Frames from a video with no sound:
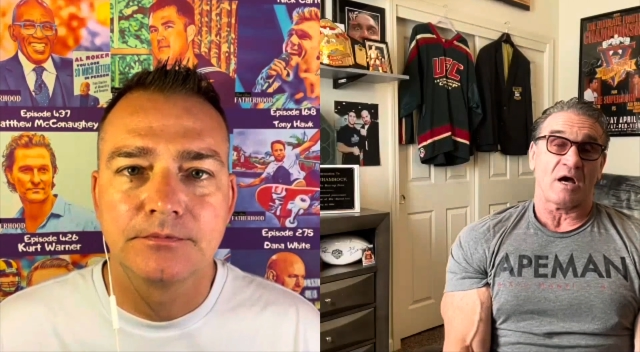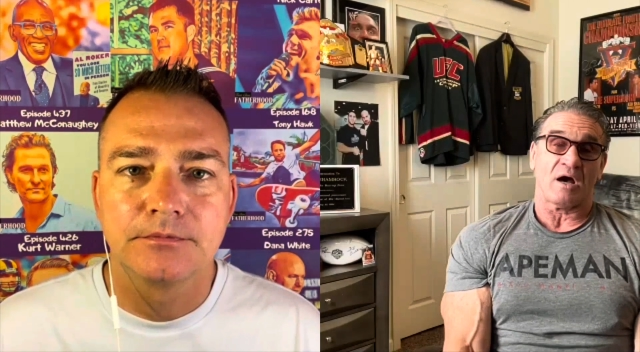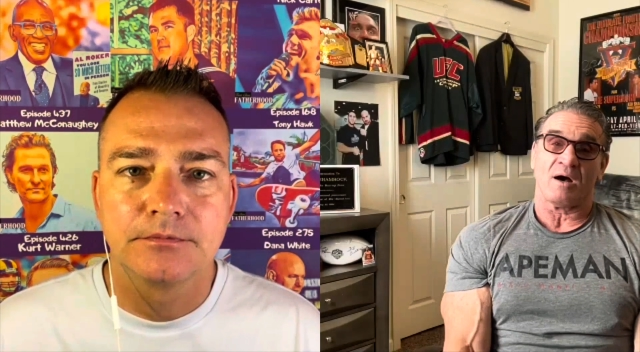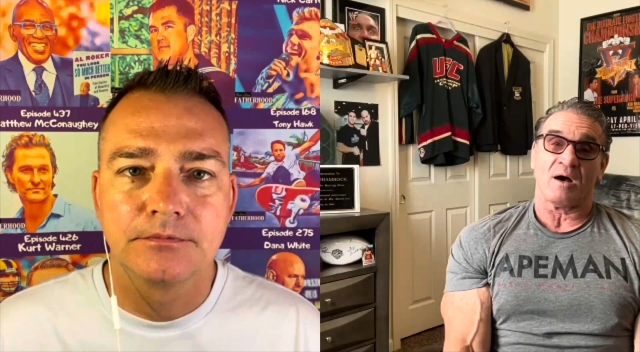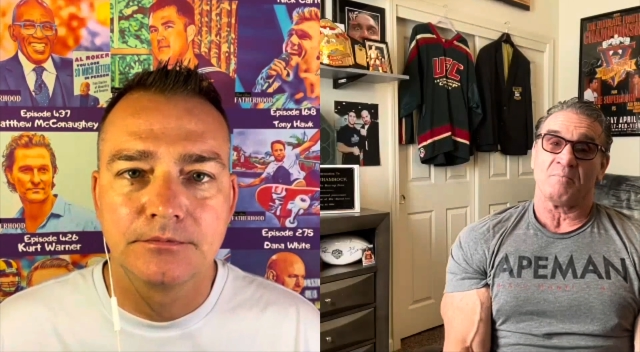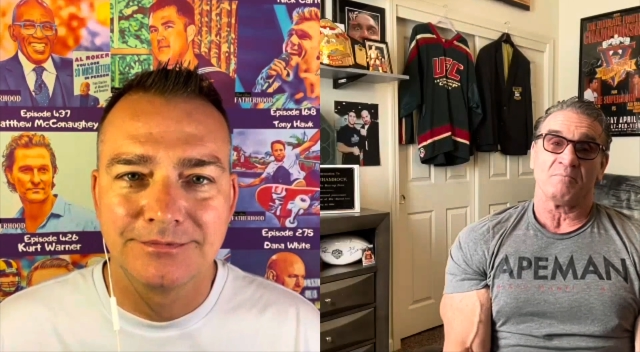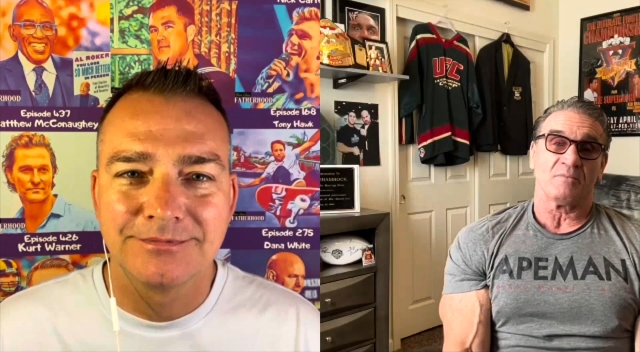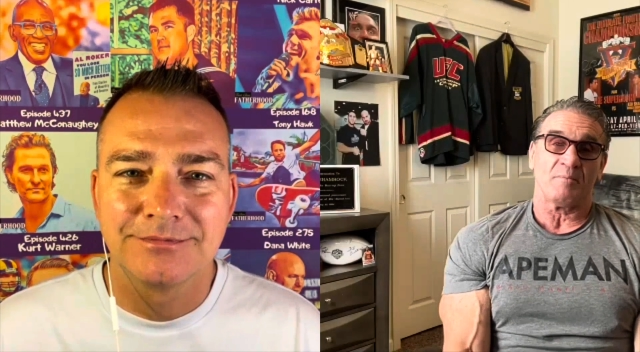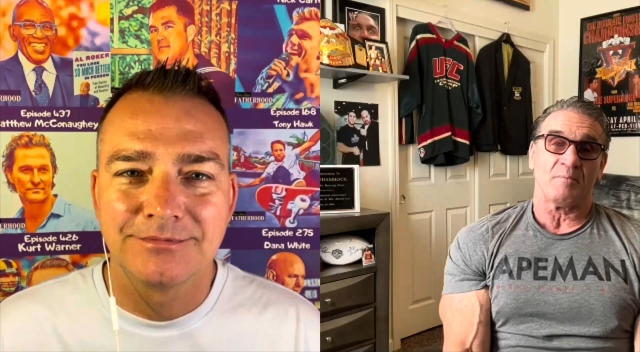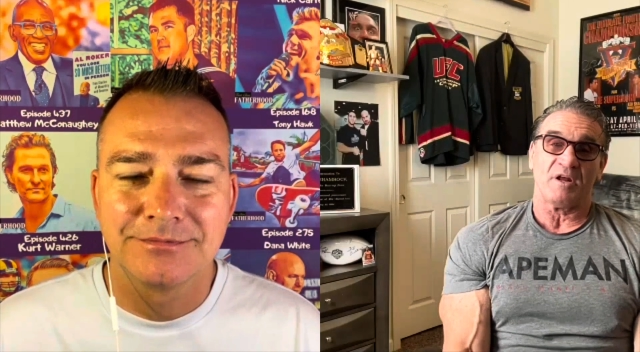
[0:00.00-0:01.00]

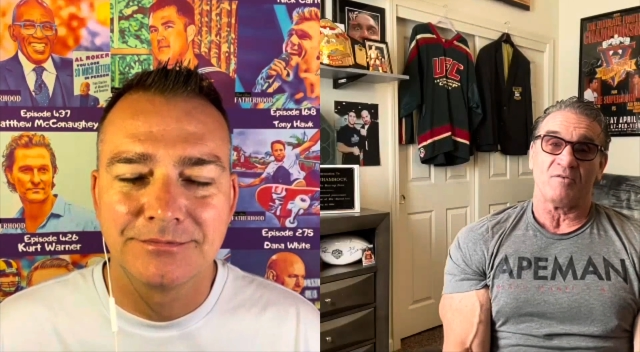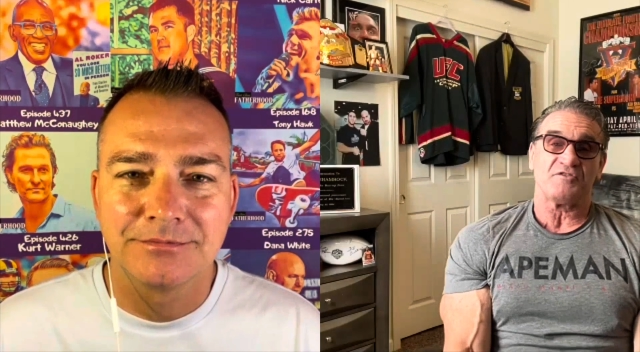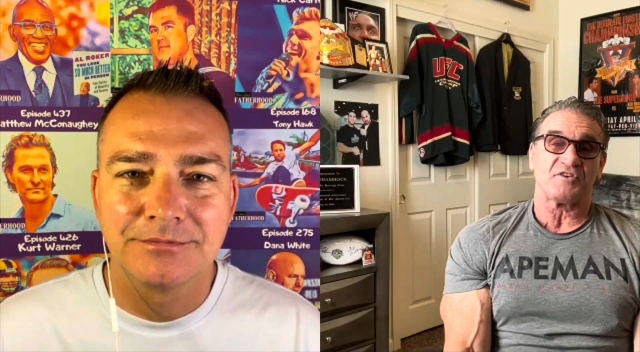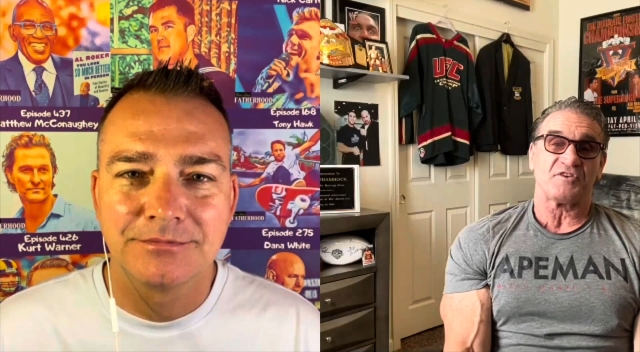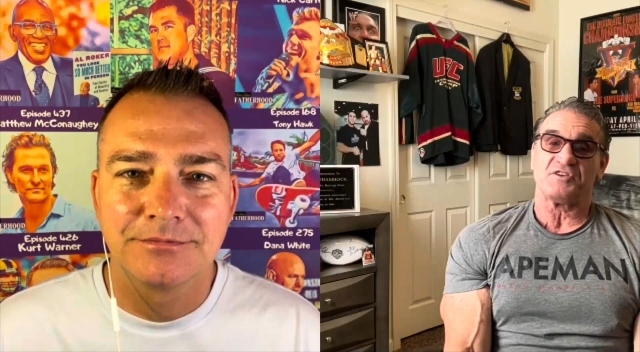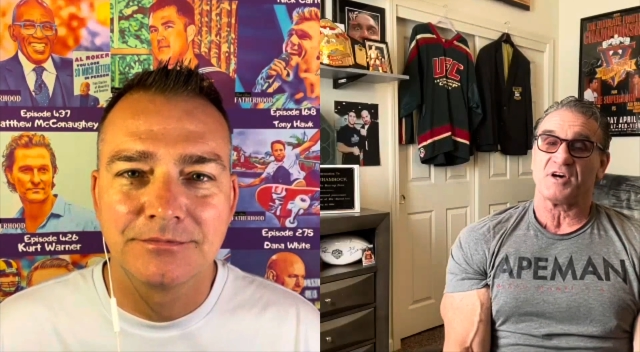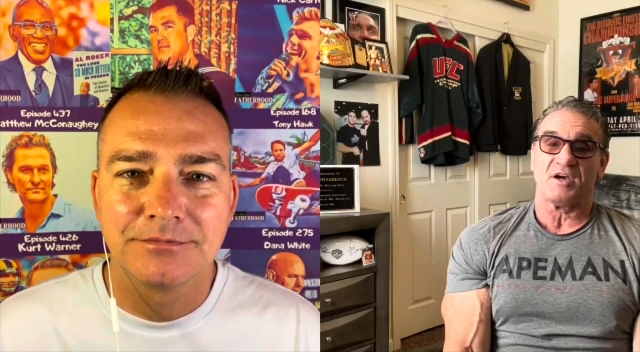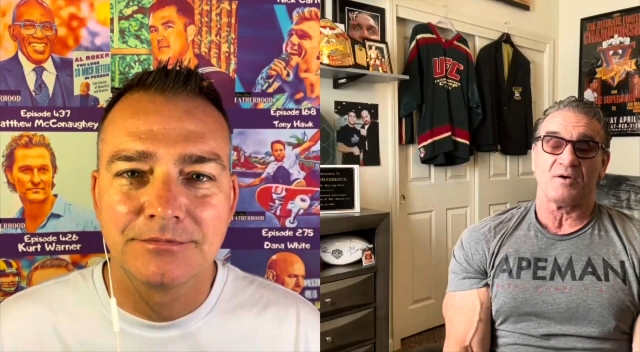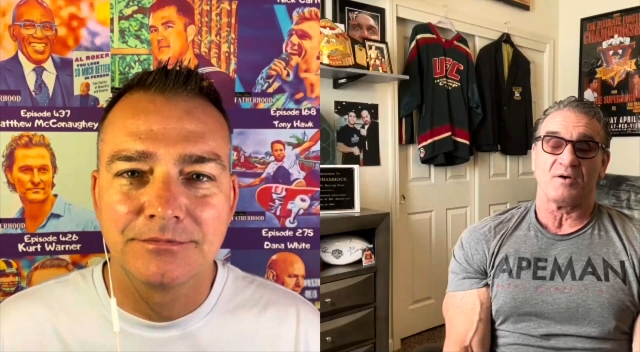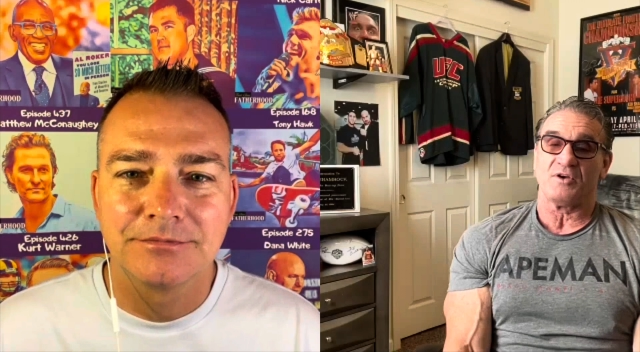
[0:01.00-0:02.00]
Speaker 1: Um, I mean, everybody's going to
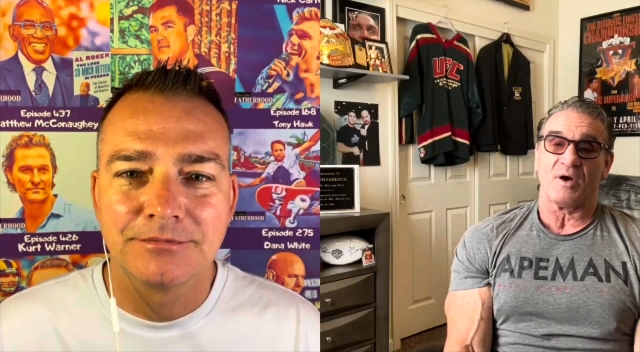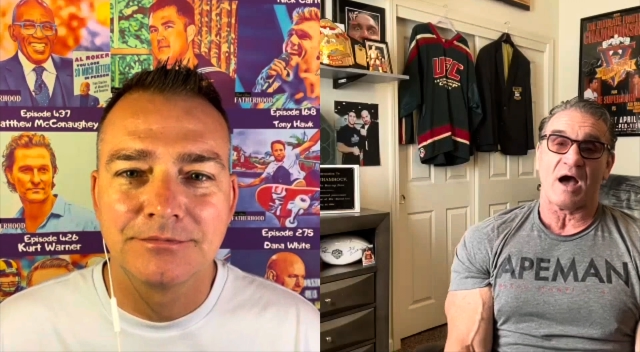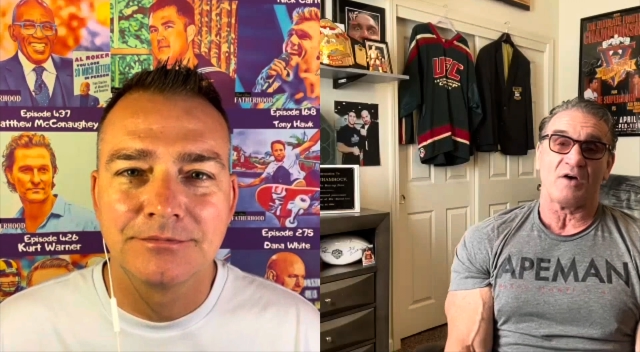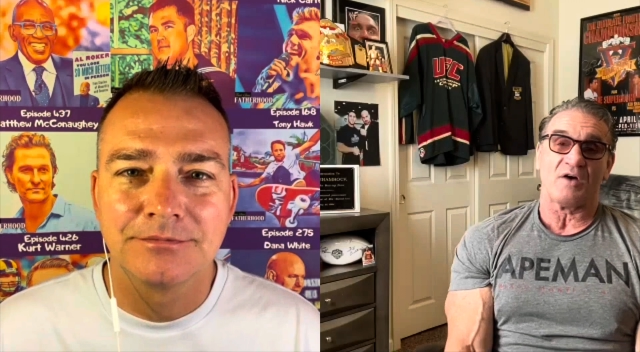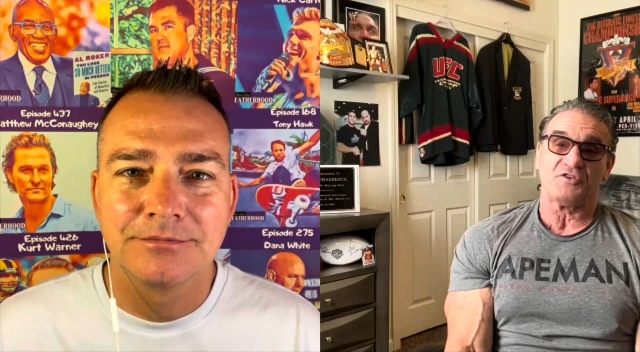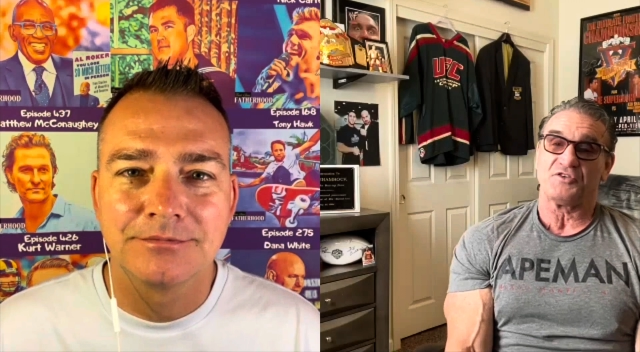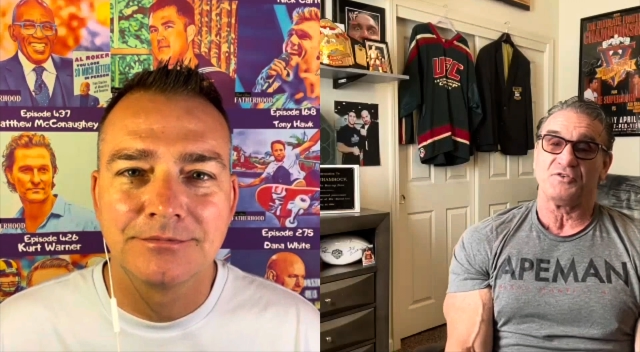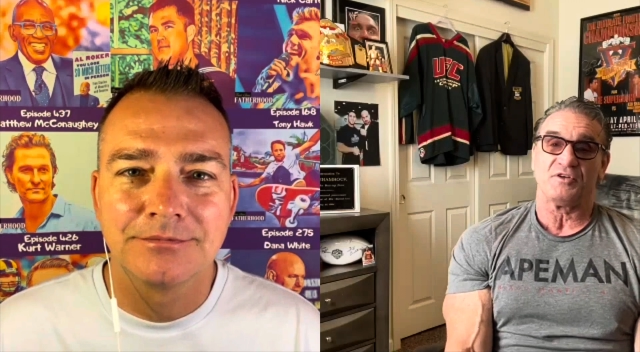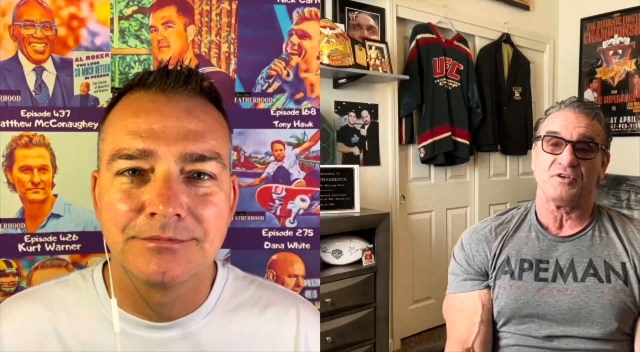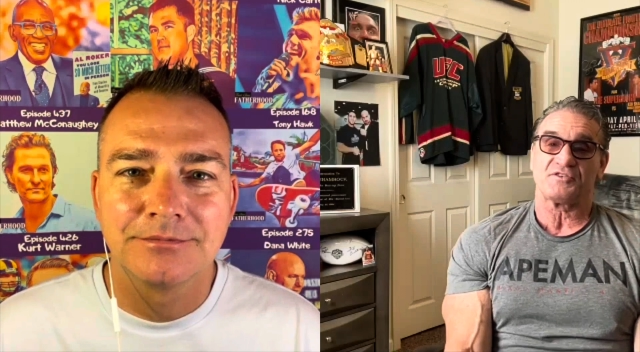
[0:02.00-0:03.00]
tell you, you know, how you
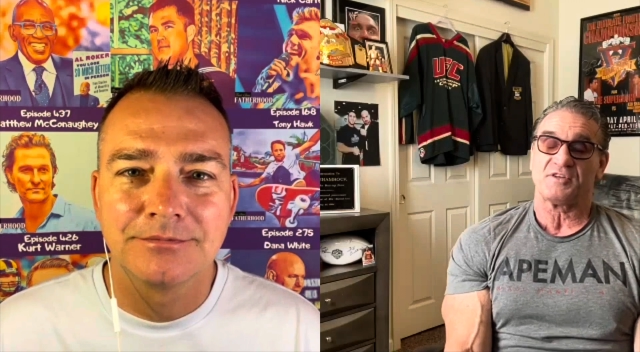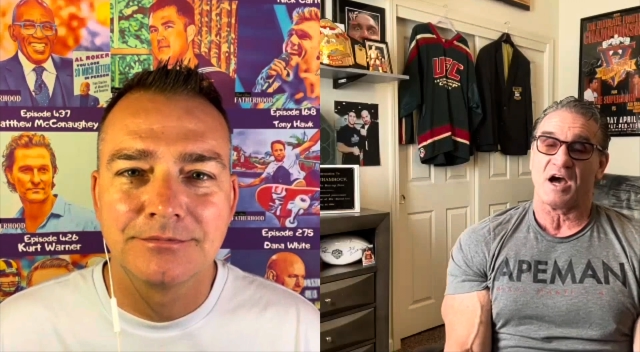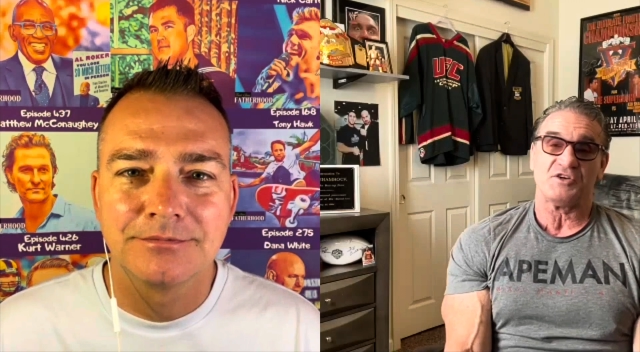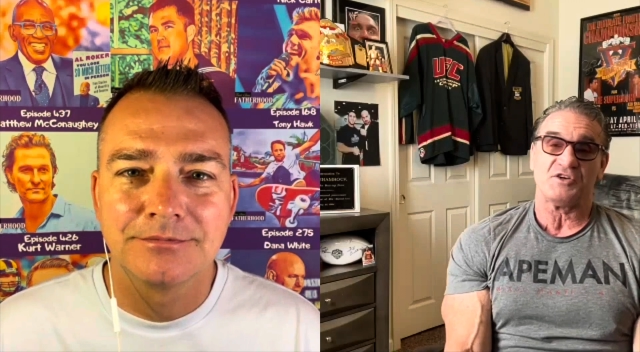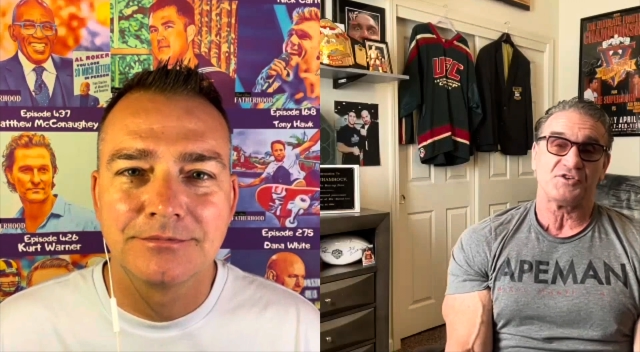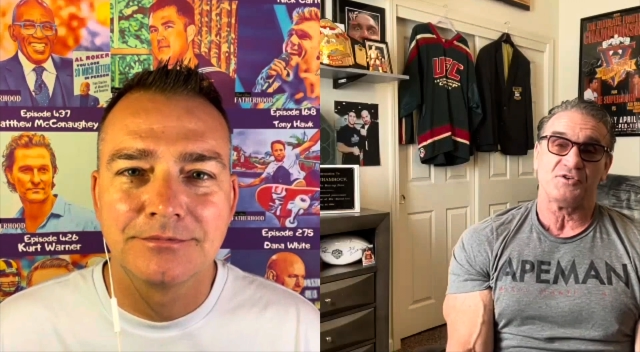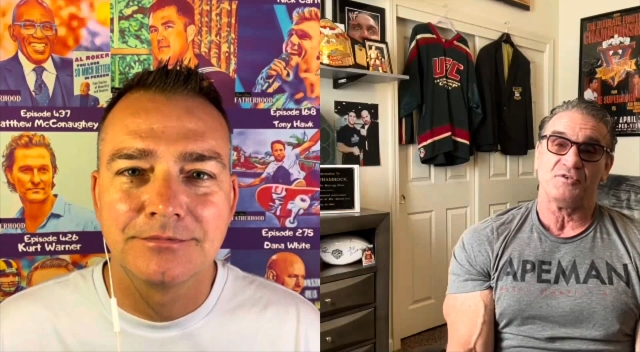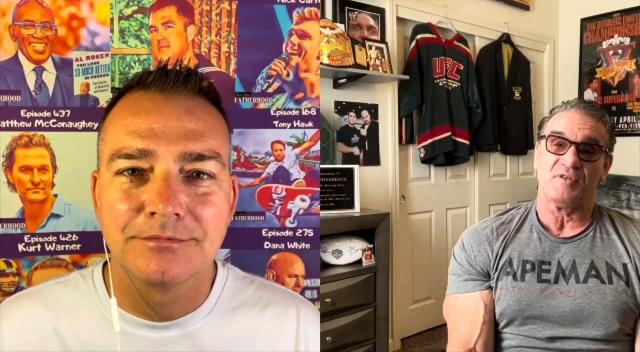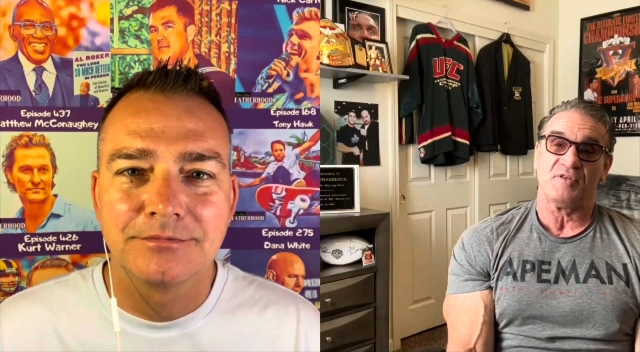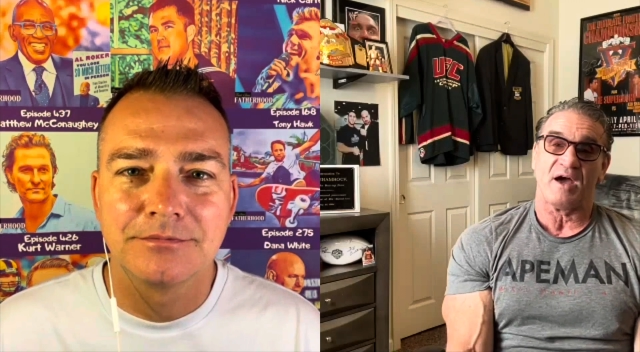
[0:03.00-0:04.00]
should do this and how you
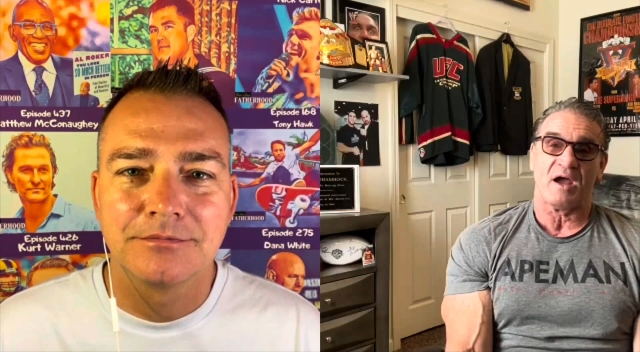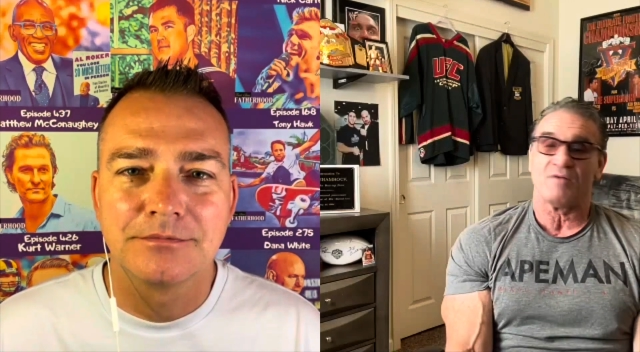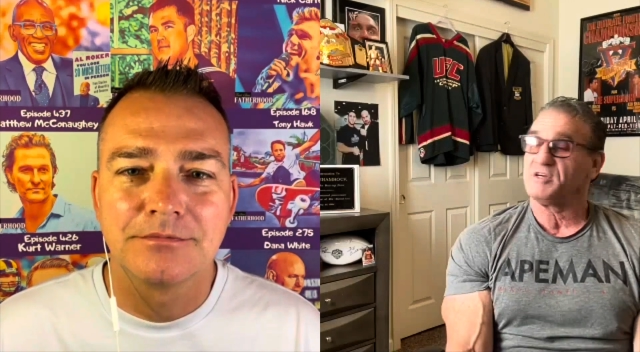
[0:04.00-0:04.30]
should do that.